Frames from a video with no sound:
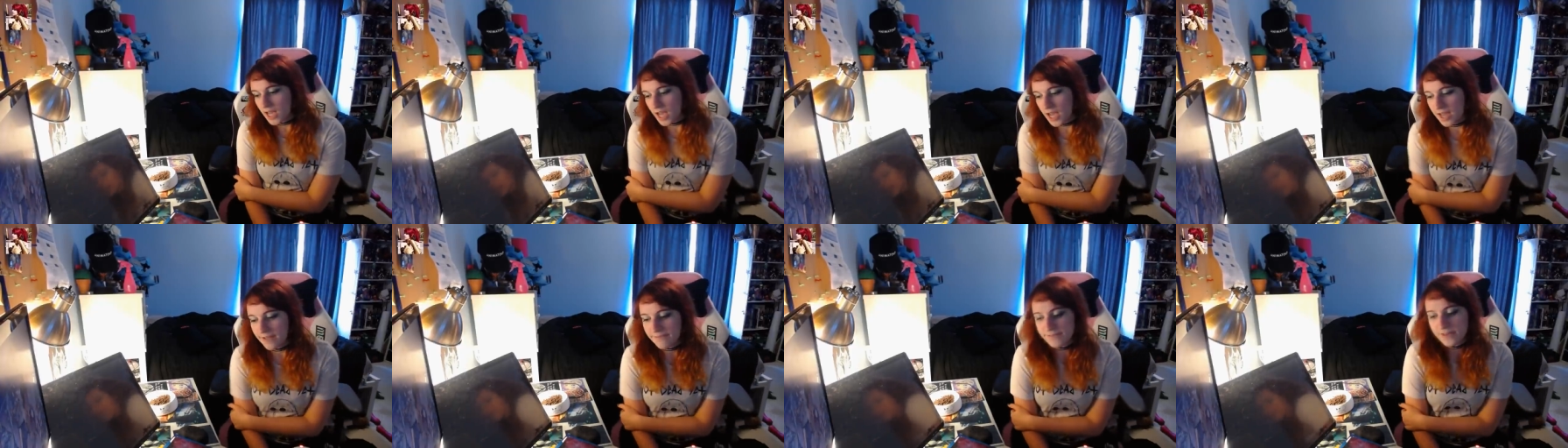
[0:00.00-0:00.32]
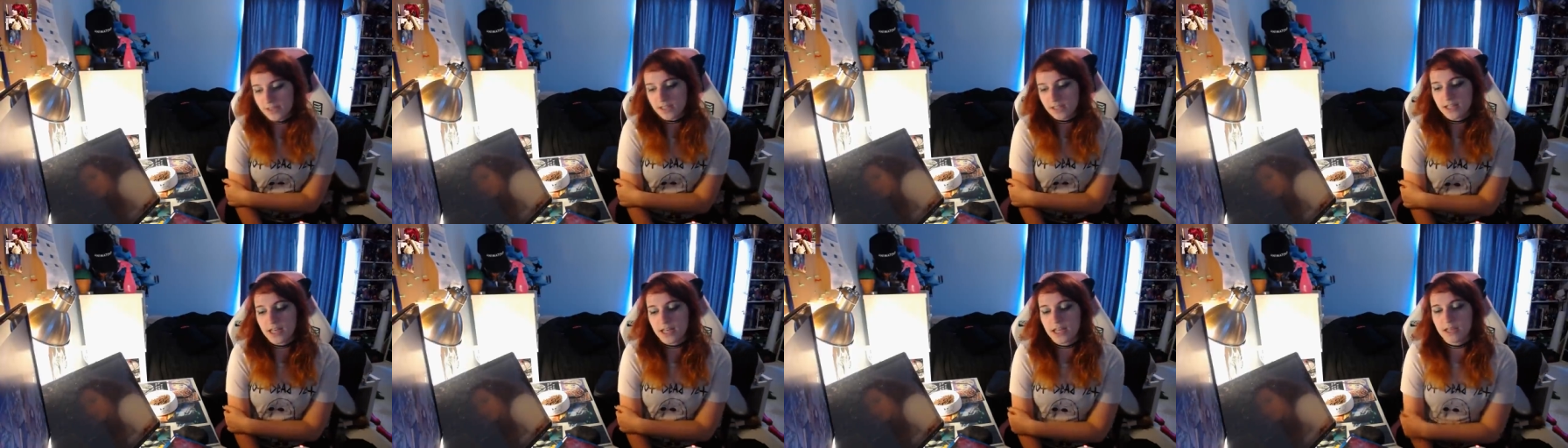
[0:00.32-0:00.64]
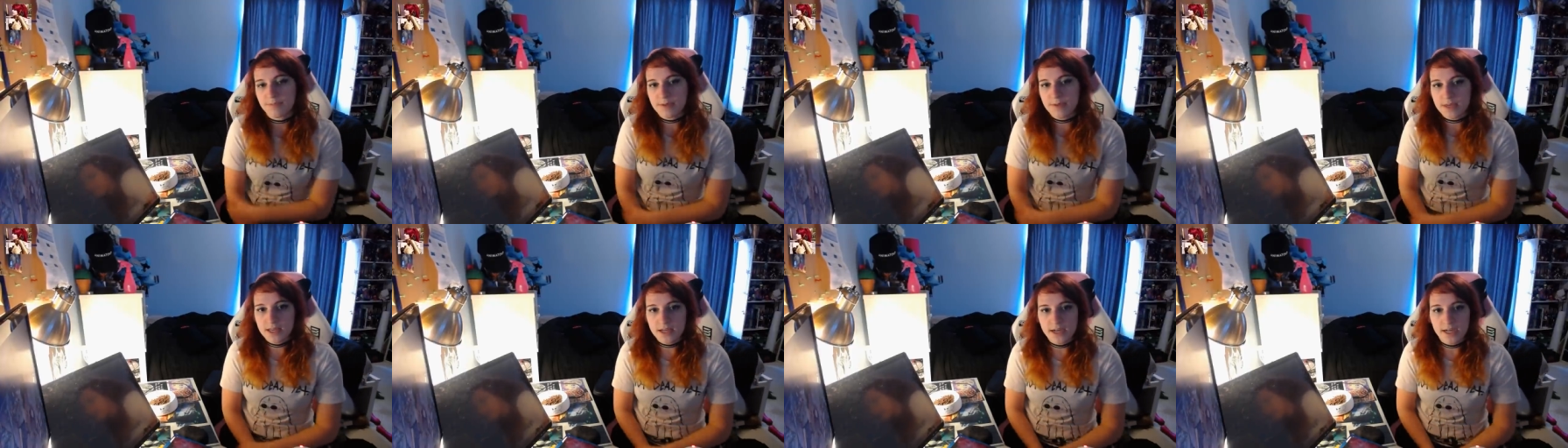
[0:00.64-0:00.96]
I feel
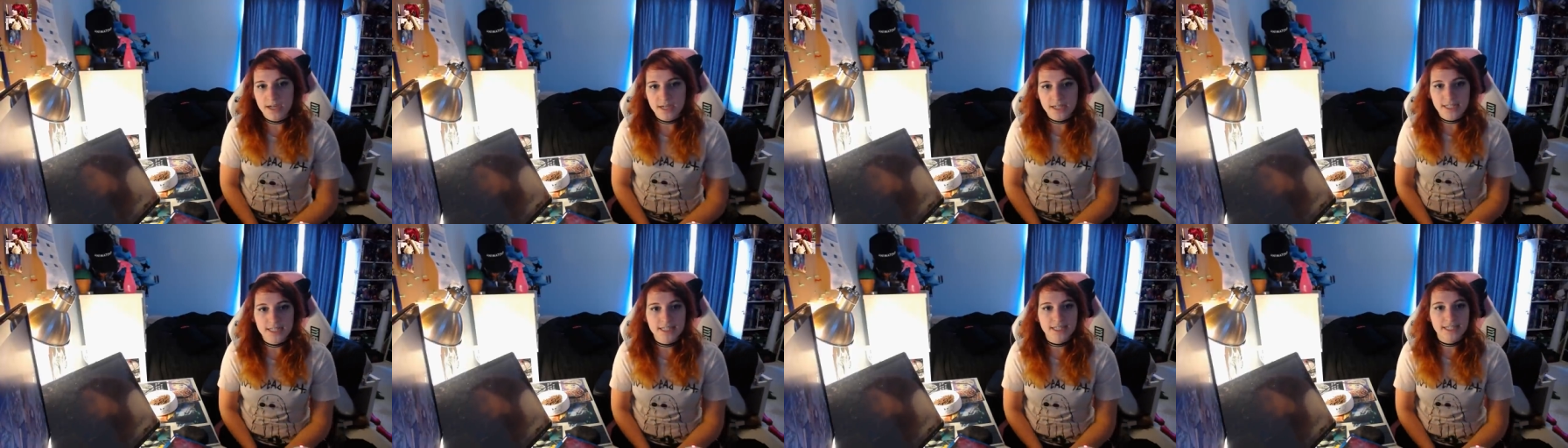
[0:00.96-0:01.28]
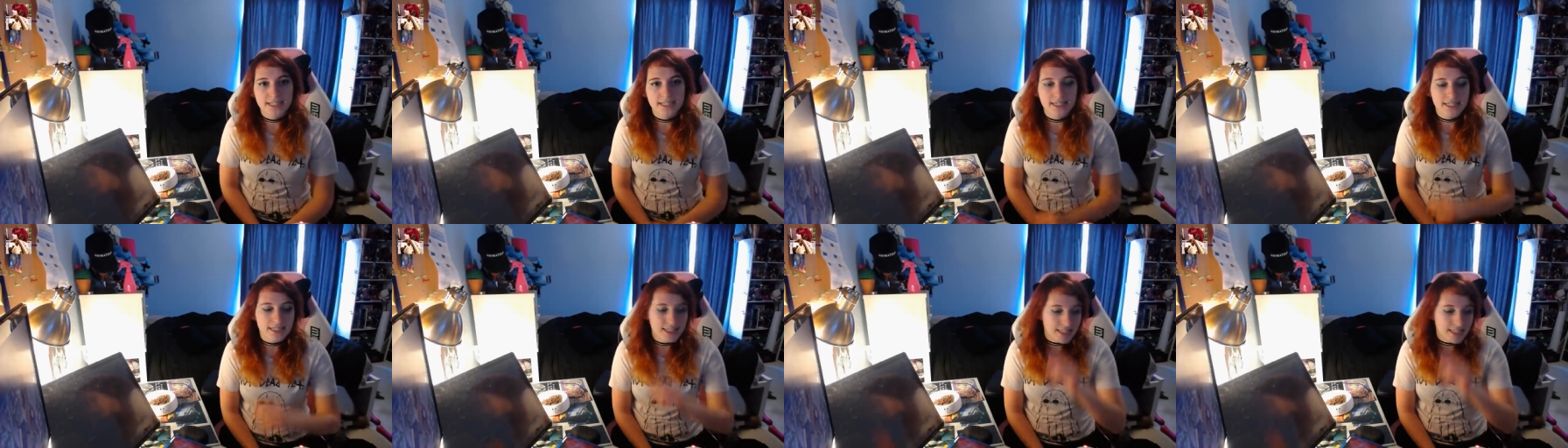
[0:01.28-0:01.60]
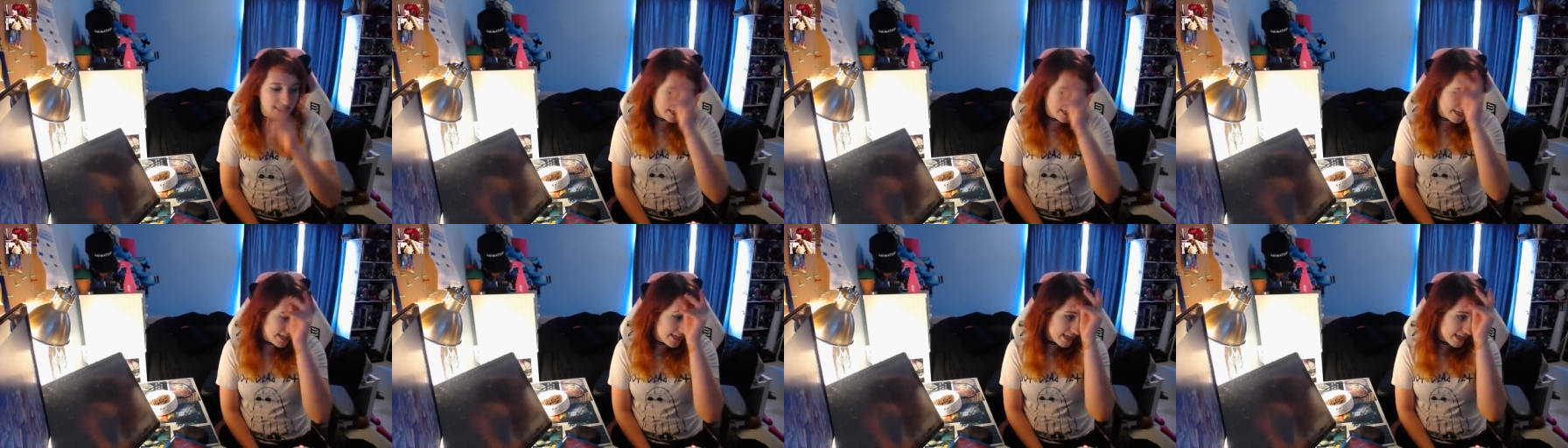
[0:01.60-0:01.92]
like because
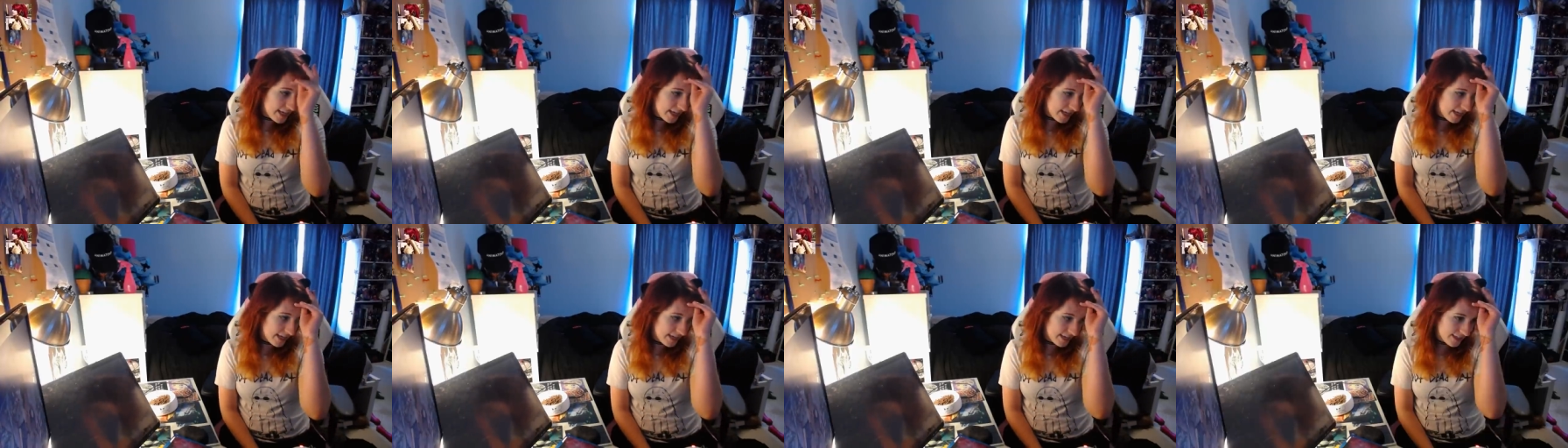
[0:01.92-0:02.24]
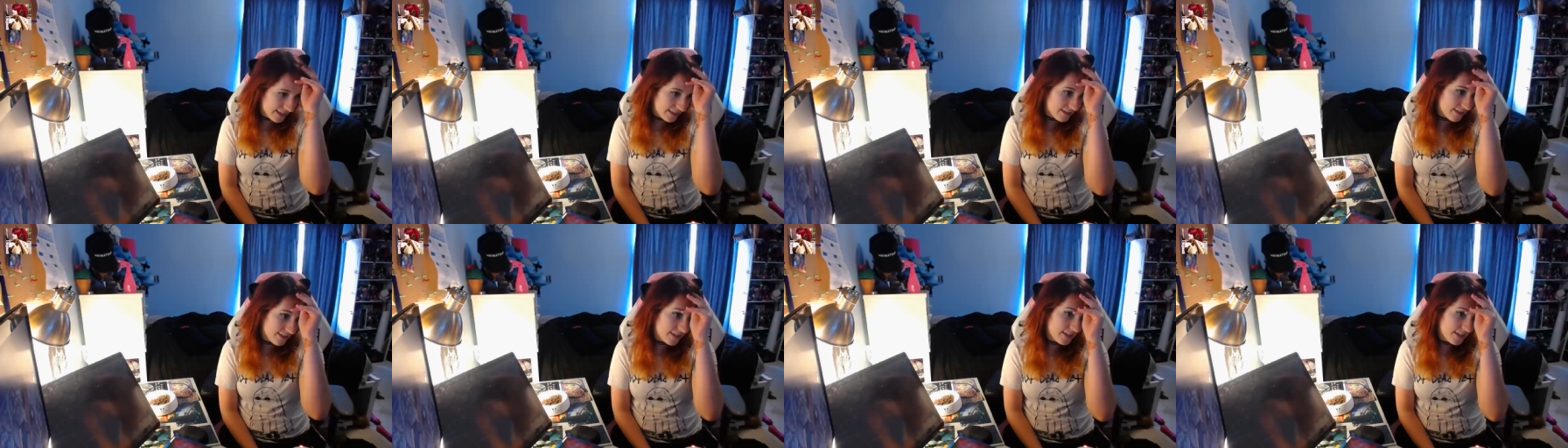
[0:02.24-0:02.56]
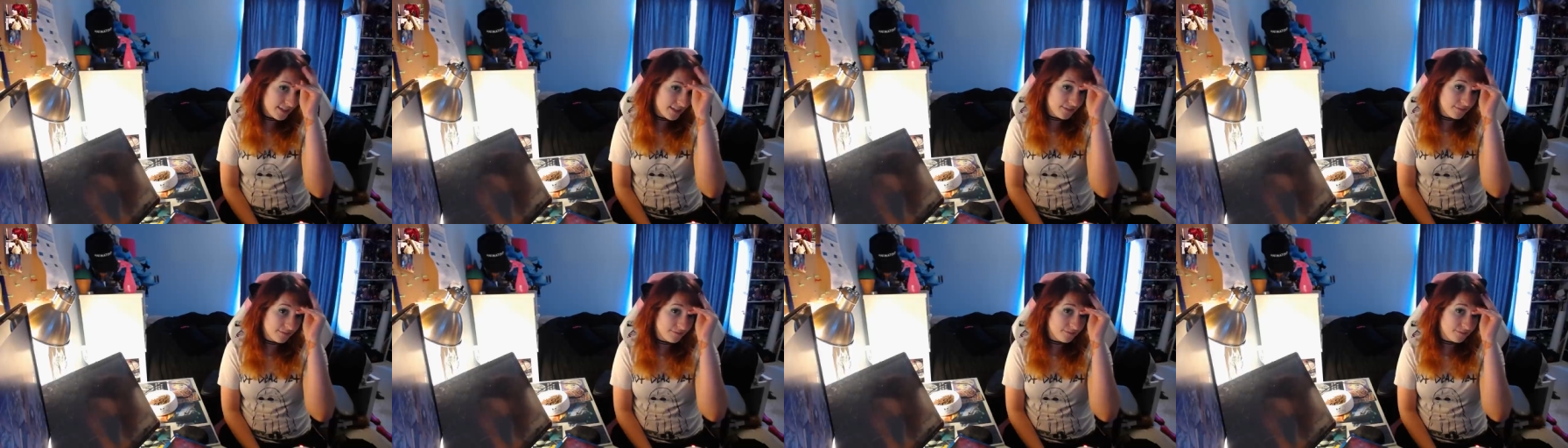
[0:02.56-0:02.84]
he is